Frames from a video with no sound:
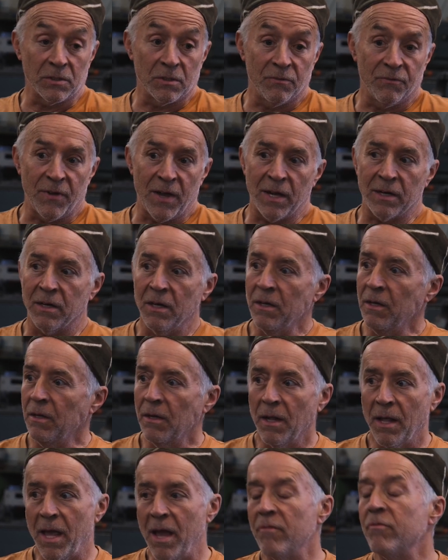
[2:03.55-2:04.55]
In fact,
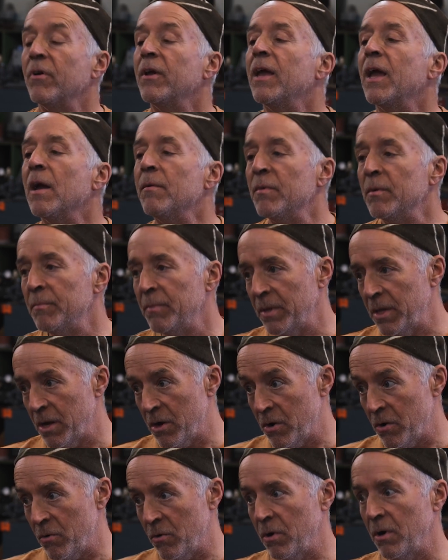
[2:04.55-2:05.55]
every hammer
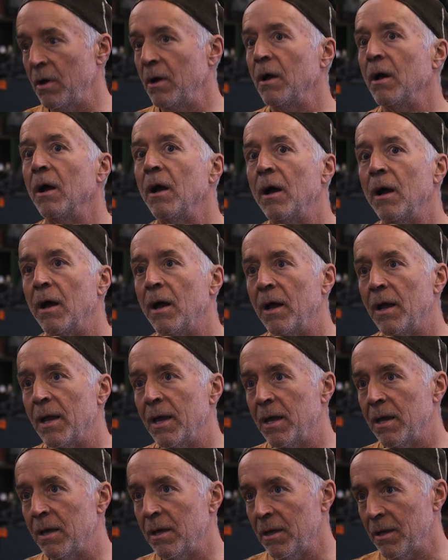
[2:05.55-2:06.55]
blow I
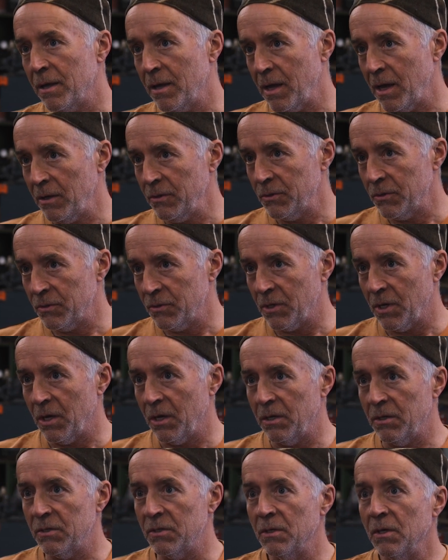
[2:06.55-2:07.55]

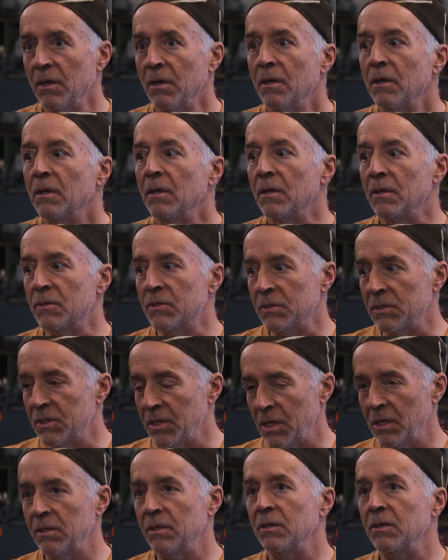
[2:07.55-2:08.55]
exercise is
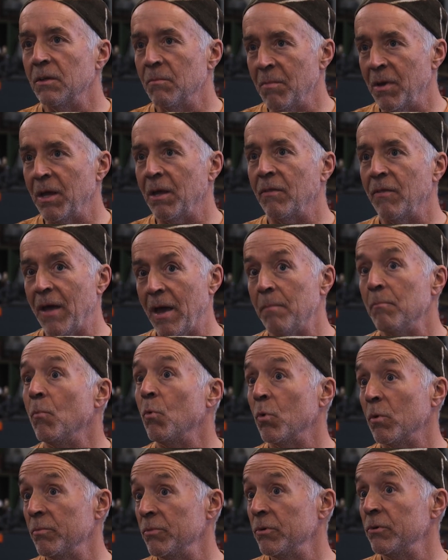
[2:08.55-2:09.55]
intended to make that
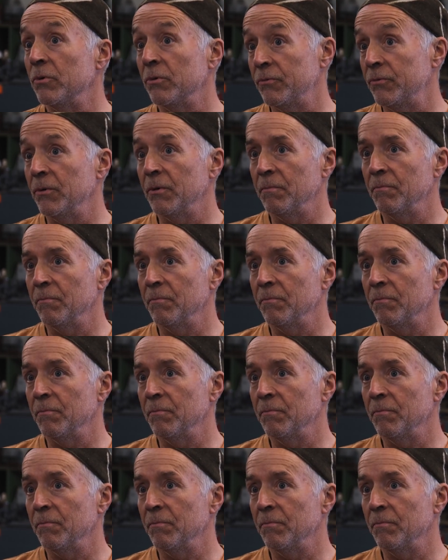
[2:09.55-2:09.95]
more beautiful,